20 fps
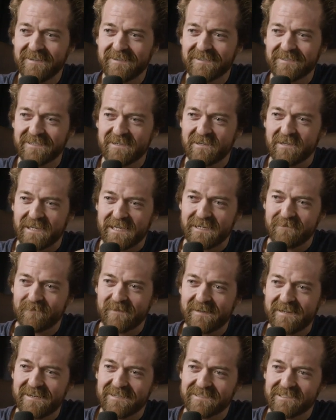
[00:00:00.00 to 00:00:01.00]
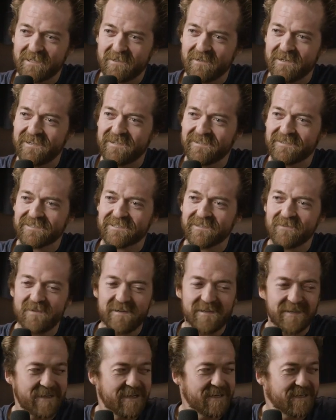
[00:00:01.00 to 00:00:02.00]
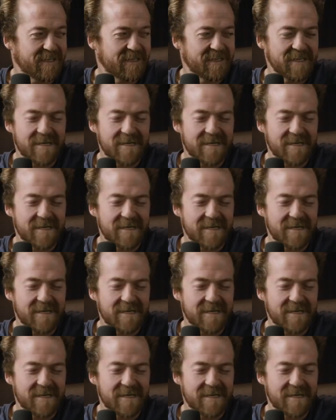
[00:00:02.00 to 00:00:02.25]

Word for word: so I keep the house clean inside, and then